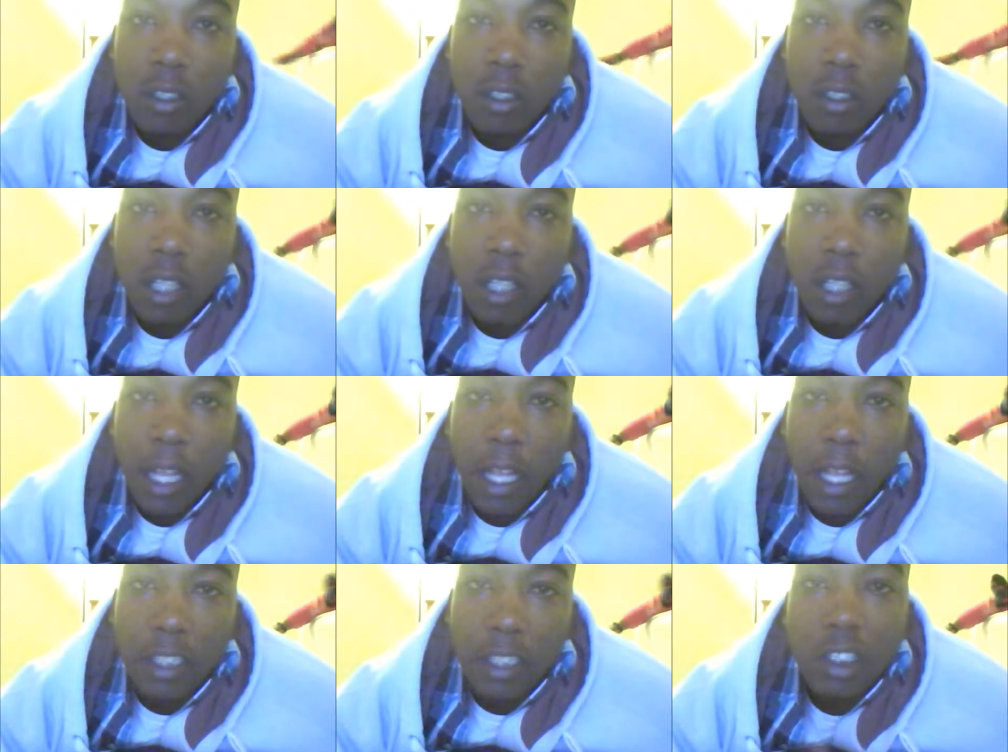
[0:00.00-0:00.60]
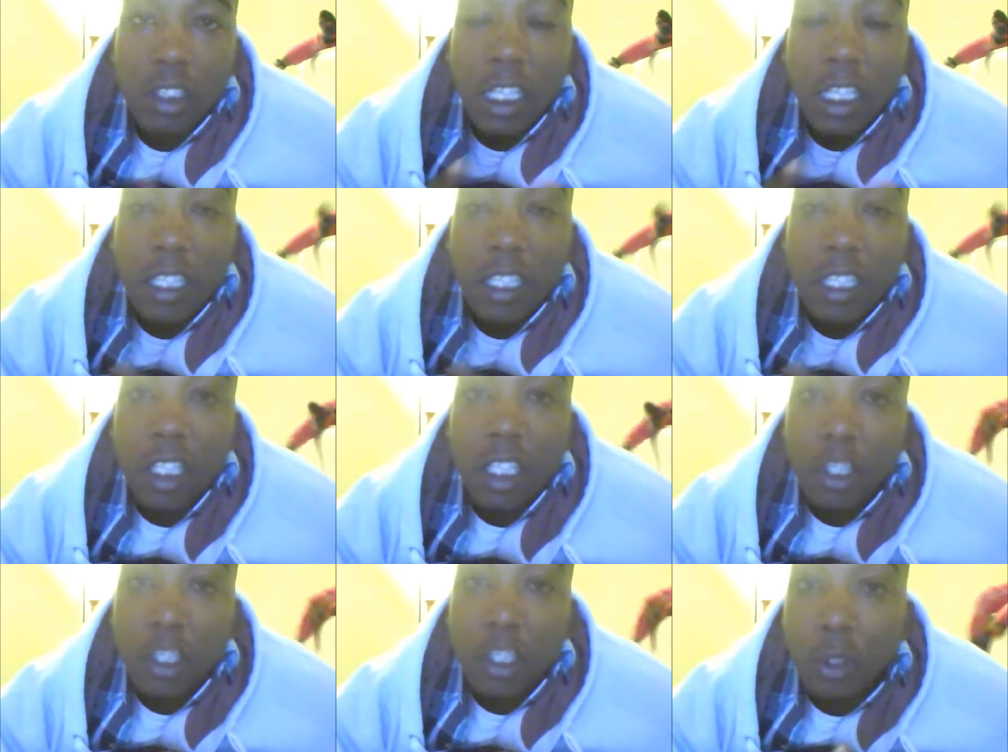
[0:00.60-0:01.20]
as
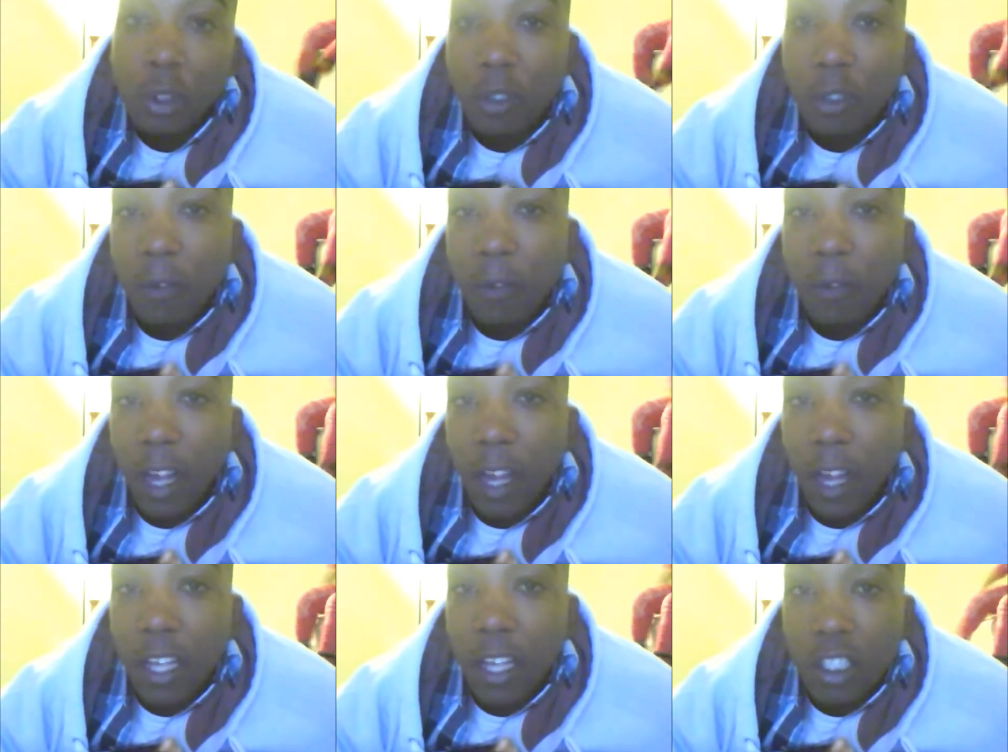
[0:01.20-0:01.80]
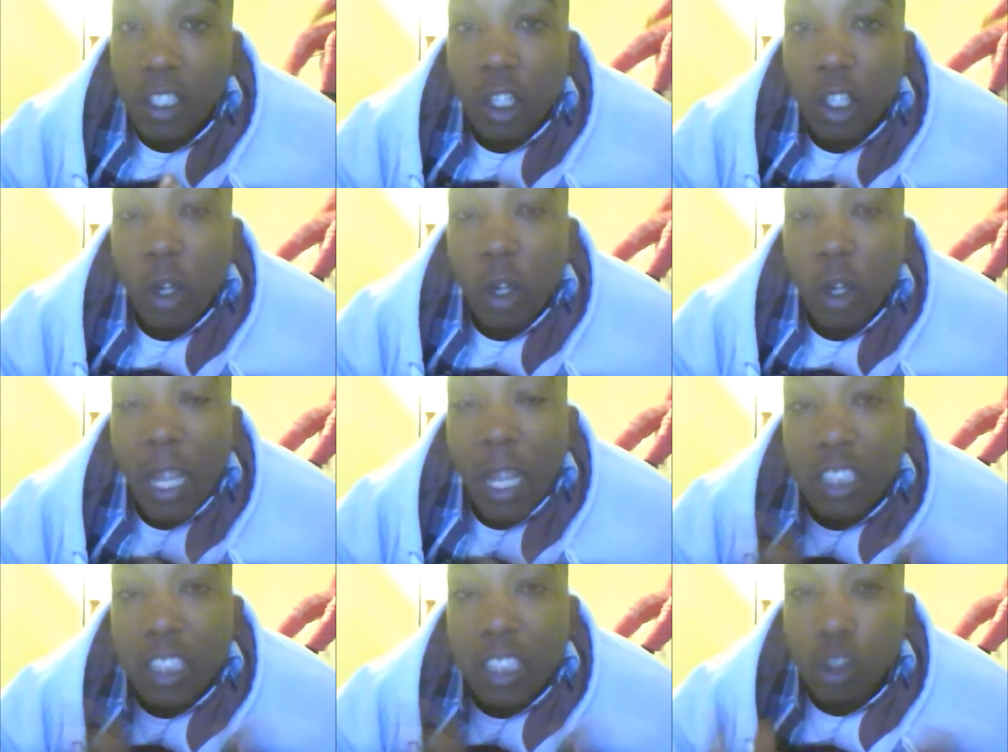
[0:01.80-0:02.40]
in unify, you know,
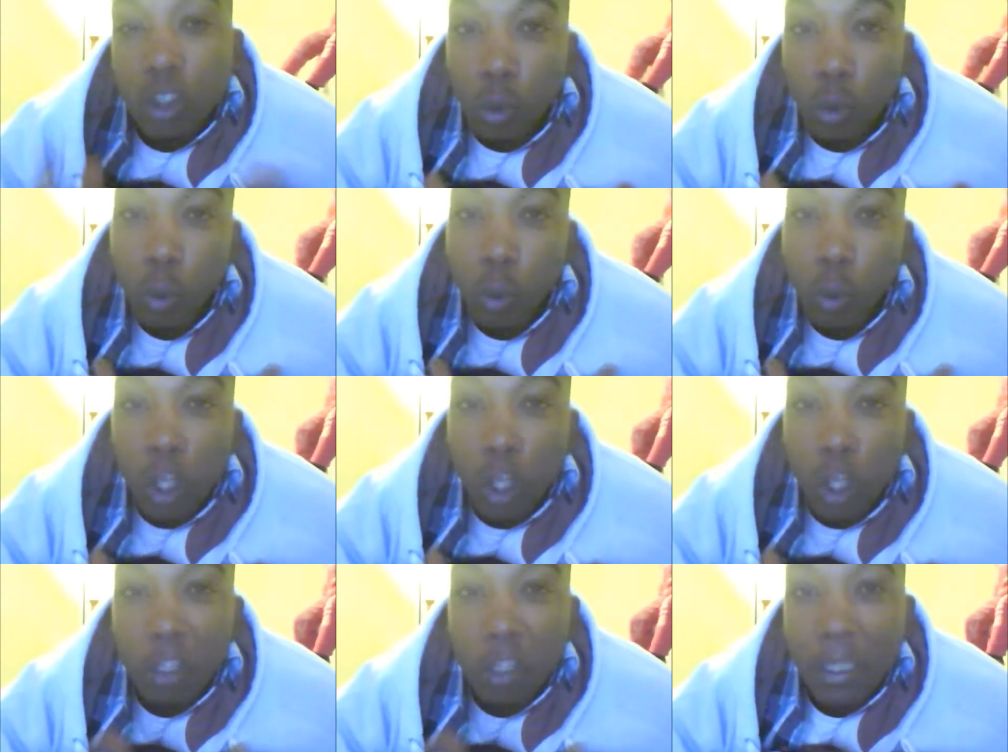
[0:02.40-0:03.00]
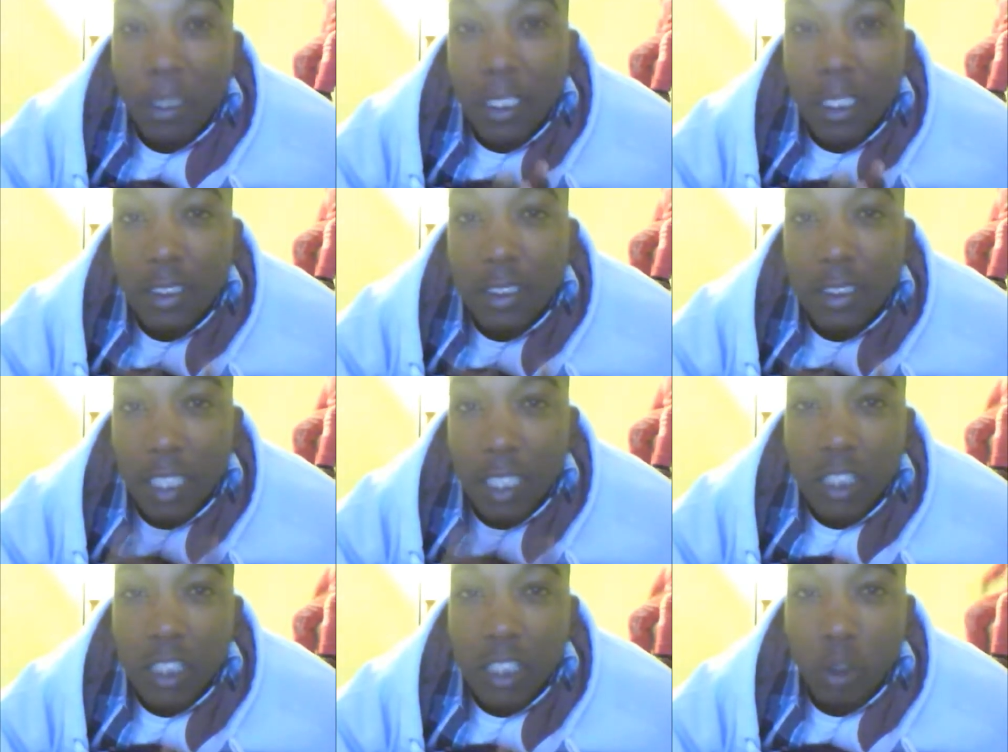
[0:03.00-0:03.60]
actual world peace is
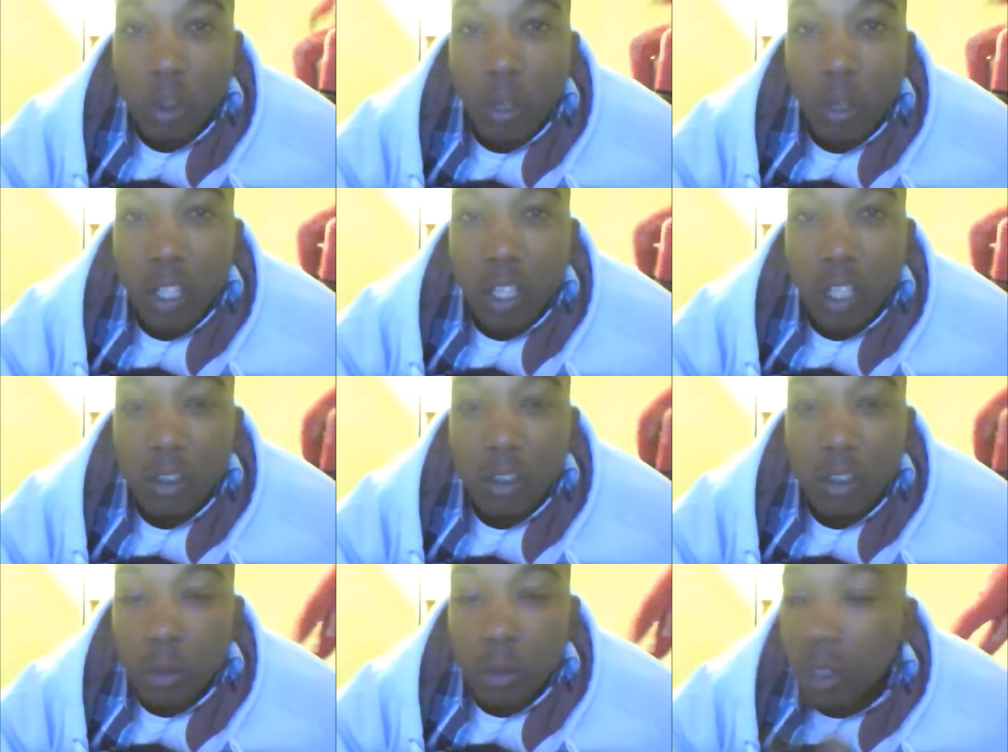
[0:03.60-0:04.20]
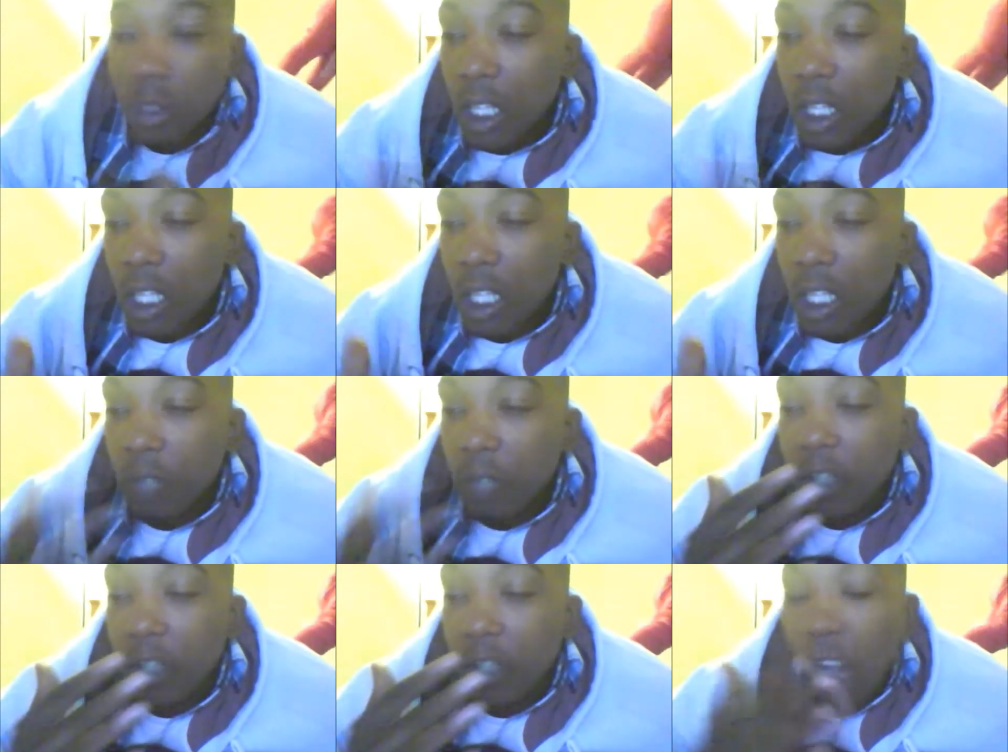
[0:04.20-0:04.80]
actual possible
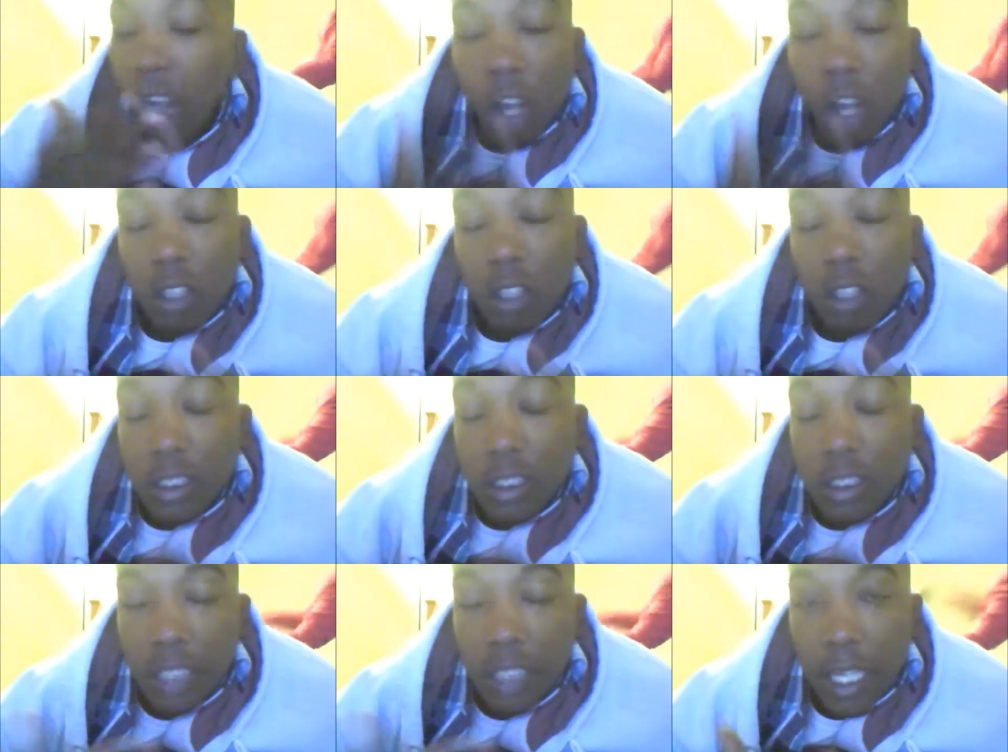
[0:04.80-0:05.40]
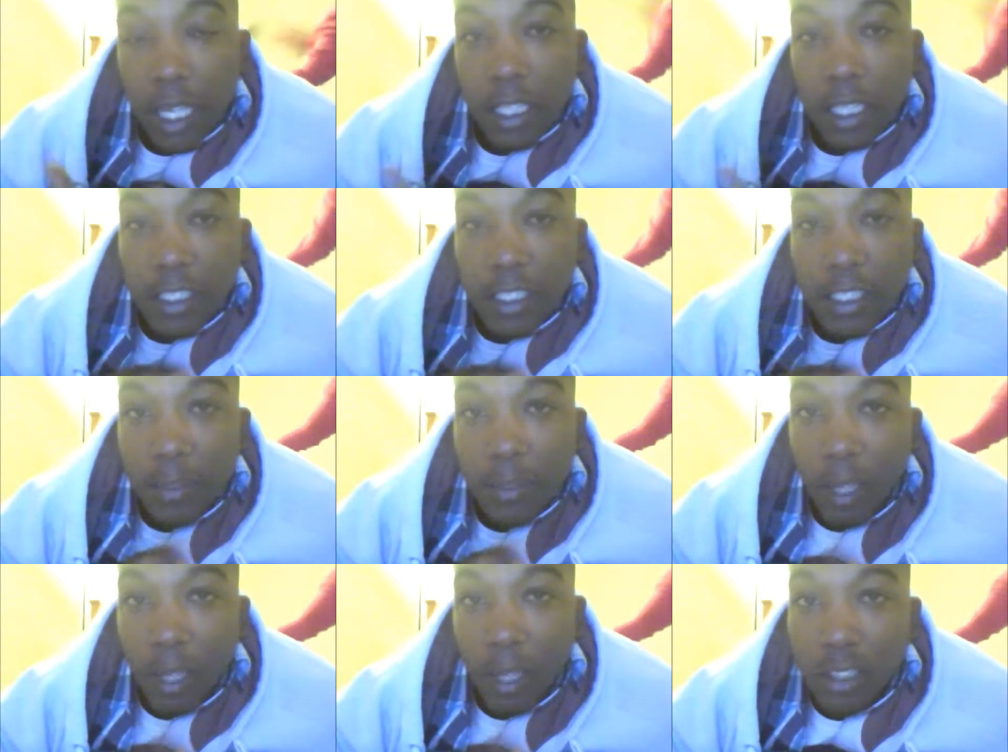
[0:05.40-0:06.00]
if we all decide
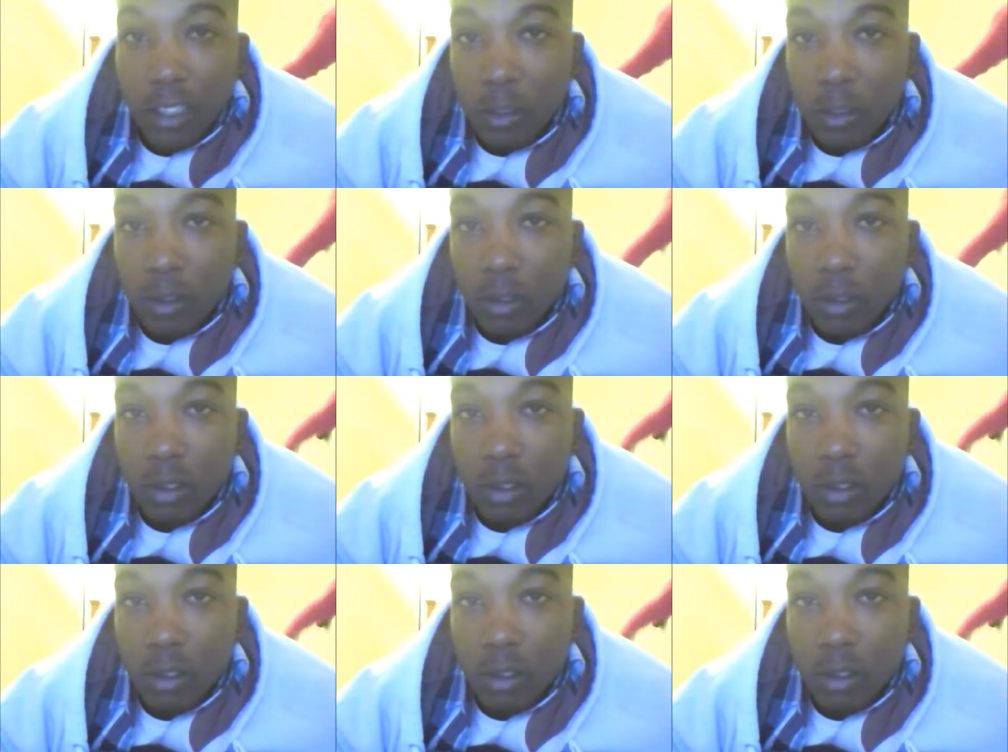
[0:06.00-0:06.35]
it's possible.